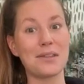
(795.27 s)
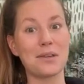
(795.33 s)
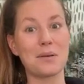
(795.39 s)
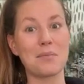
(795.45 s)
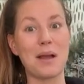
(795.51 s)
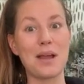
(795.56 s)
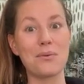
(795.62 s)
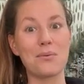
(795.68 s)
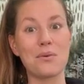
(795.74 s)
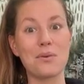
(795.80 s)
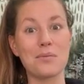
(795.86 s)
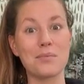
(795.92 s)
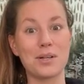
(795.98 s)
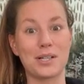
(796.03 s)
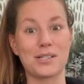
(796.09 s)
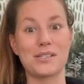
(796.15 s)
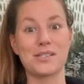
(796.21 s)
they're my
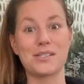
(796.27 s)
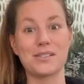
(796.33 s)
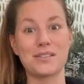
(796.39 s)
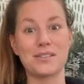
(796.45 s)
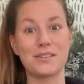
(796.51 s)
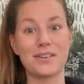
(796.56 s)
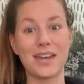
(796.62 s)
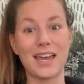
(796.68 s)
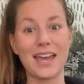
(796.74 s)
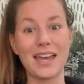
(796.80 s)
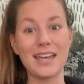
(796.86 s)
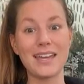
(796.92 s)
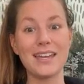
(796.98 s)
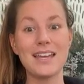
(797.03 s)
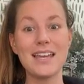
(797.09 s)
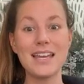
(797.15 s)
warmers, okay?